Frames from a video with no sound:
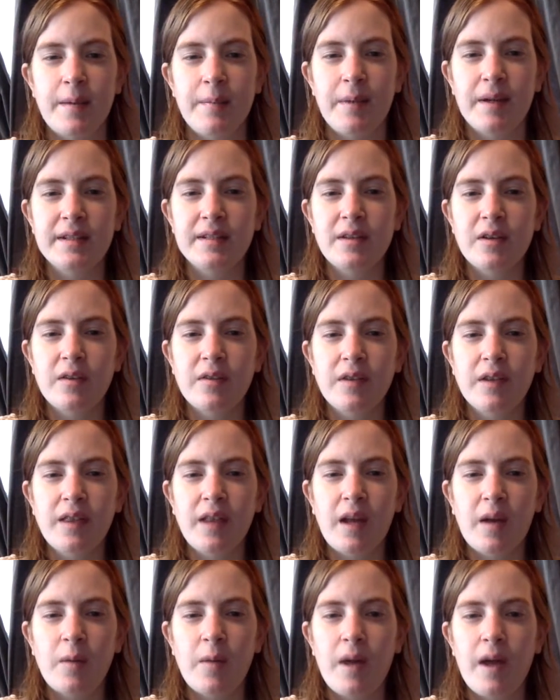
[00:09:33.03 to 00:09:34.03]
myself in
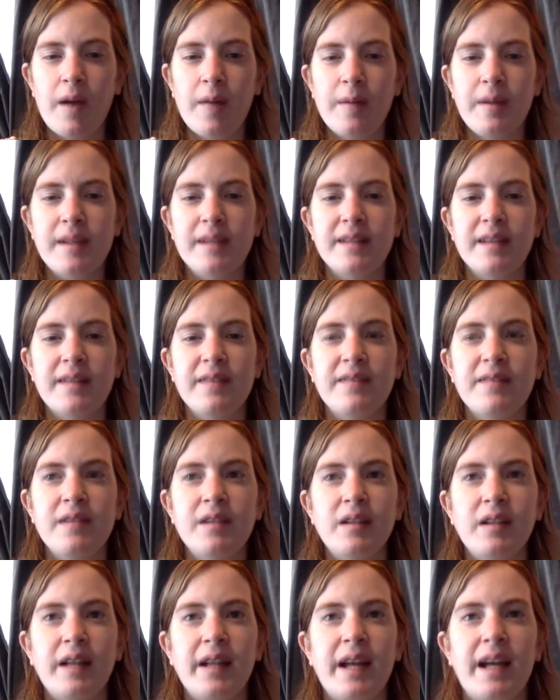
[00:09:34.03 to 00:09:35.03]
that way because I feel
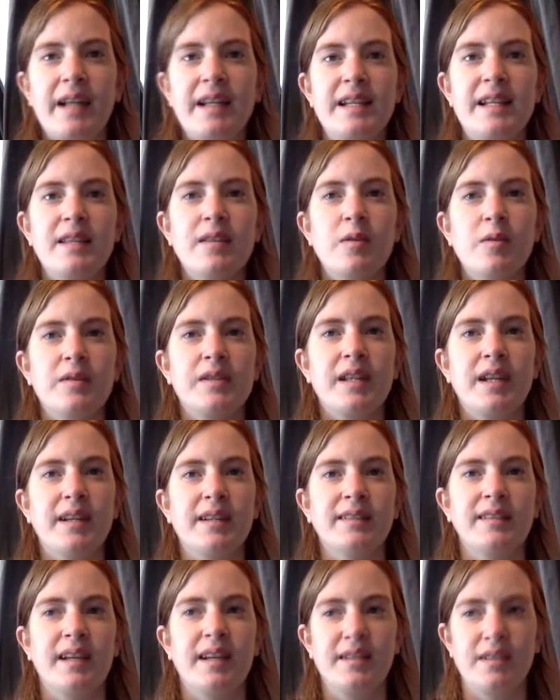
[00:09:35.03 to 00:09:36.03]
like I need those
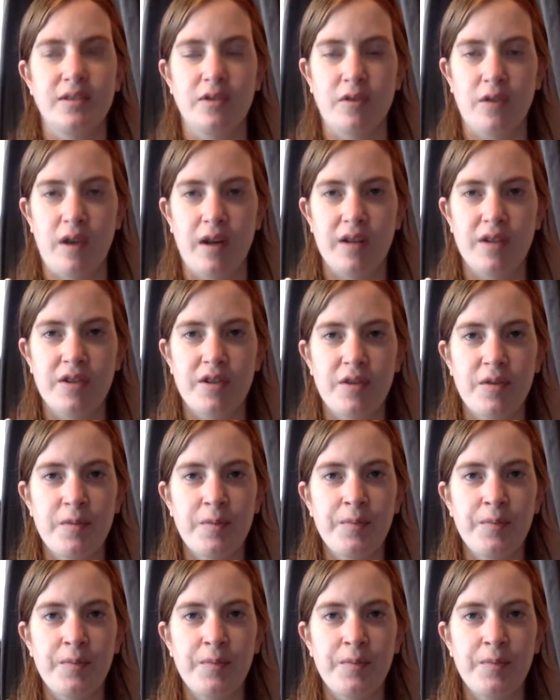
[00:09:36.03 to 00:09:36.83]
things as a crutch.